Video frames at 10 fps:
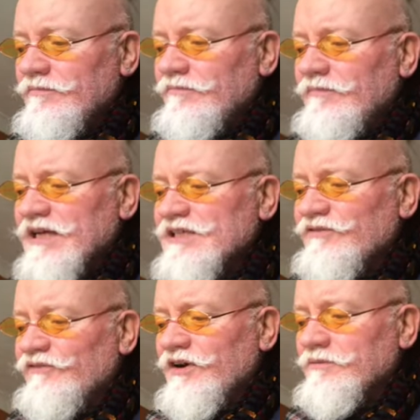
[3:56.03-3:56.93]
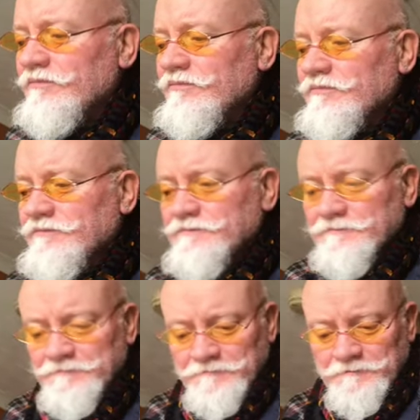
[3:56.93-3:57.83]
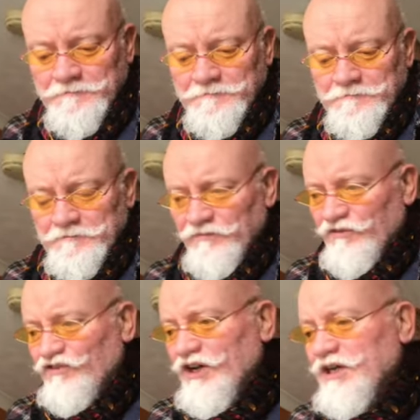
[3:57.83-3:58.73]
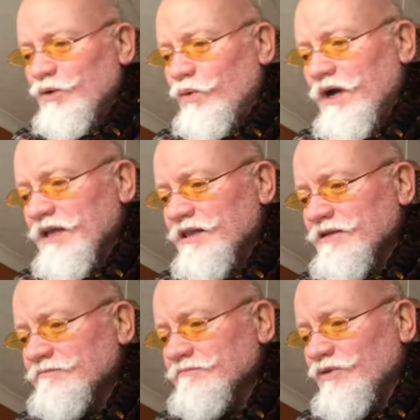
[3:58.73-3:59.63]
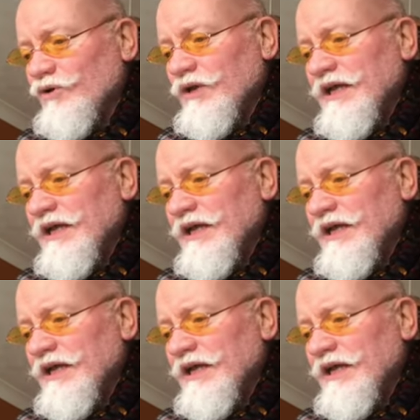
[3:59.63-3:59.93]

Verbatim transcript: makes it fun. Fun in a way that all I